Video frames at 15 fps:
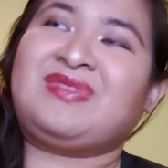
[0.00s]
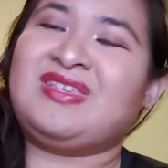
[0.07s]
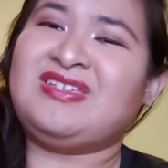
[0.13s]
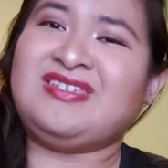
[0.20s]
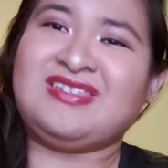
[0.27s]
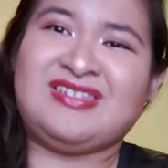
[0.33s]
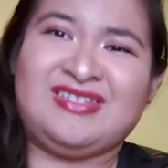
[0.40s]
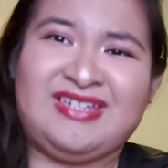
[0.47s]
It's
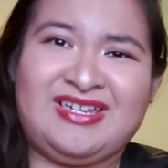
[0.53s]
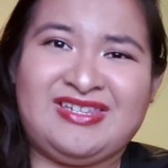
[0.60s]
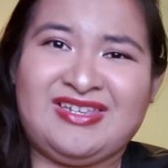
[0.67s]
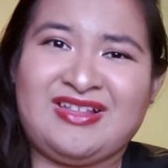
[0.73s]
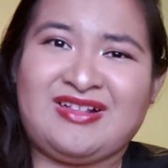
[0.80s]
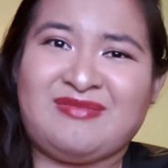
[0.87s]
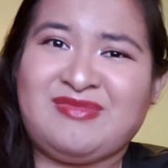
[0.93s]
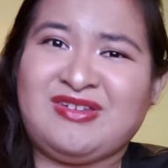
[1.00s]
just a lot of
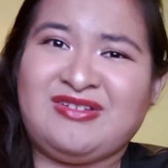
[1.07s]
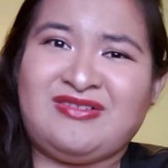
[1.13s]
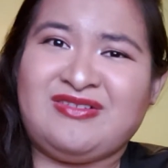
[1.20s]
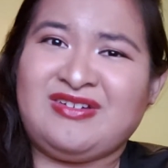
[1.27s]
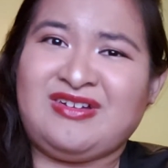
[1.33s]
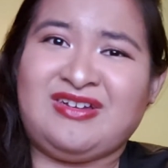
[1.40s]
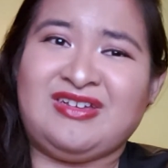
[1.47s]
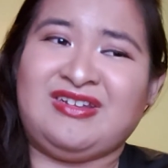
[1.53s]
things have been
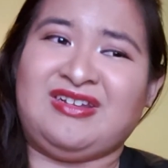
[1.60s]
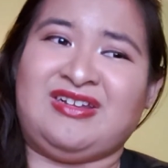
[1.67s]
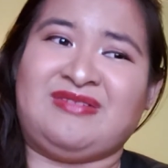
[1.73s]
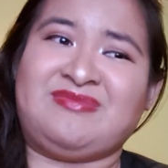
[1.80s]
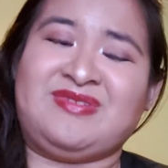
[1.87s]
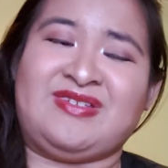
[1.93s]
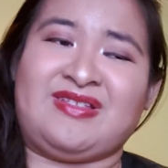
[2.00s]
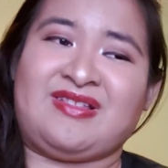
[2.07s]
going on and
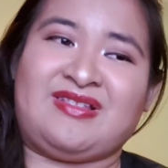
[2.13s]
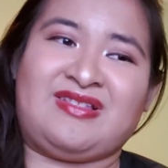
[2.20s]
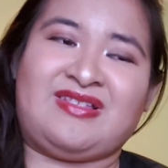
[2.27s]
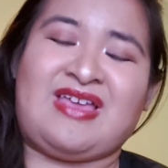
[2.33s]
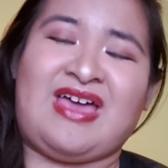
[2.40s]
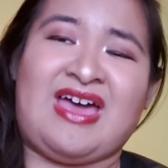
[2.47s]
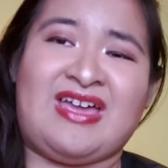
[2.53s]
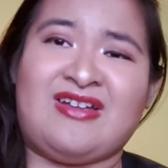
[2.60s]
I'm just
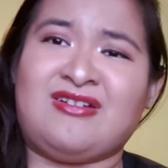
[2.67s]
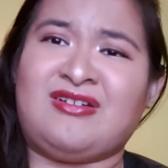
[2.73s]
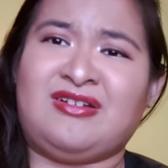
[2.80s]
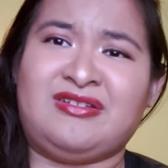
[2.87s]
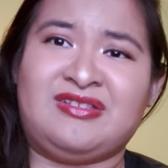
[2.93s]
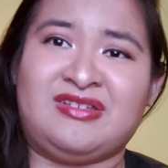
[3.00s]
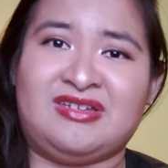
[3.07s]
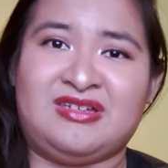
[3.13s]
tired all
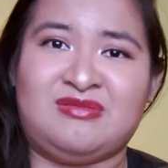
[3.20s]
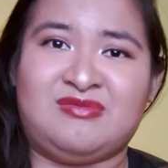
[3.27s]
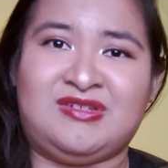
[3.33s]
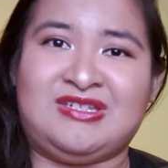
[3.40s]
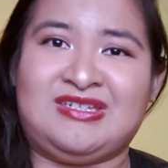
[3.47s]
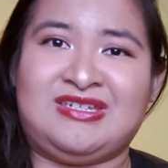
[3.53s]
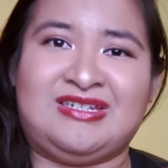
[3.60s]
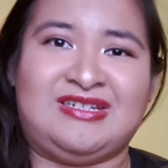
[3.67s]
the time.
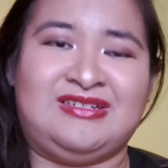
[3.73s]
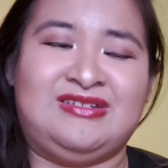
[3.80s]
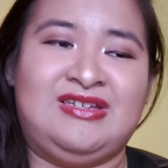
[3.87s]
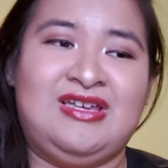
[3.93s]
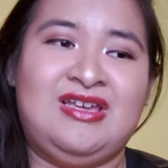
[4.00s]
And yeah.